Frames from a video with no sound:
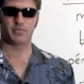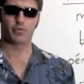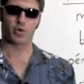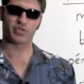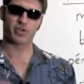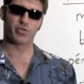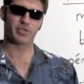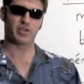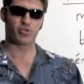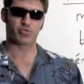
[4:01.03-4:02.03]
Fourth tone,
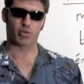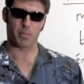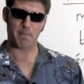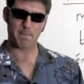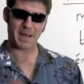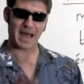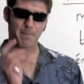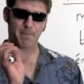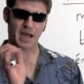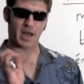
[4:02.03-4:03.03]
then neutral.
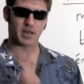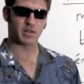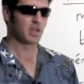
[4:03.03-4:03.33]
Ba ba.